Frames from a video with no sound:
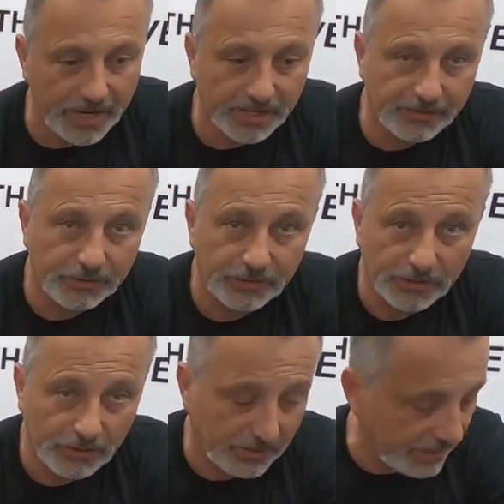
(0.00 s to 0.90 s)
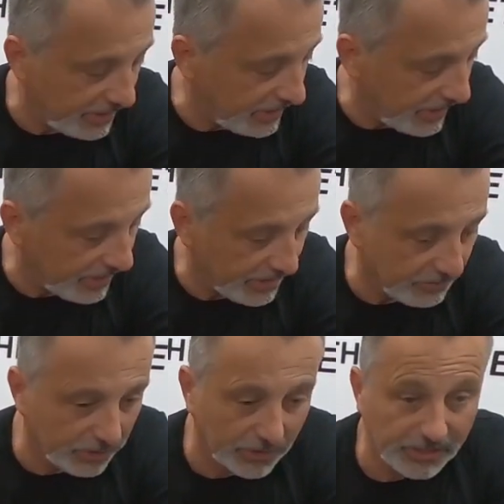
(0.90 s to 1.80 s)
and you can go ahead
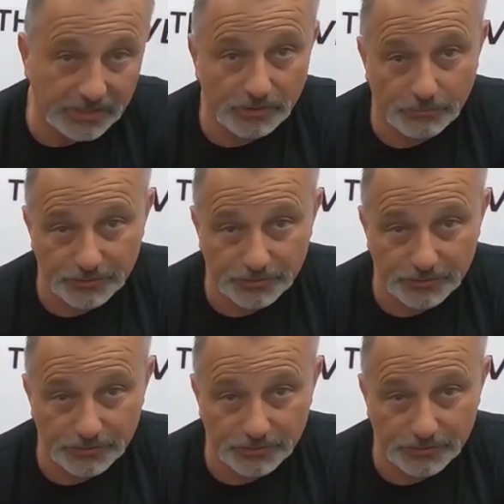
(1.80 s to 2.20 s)
and plug it into the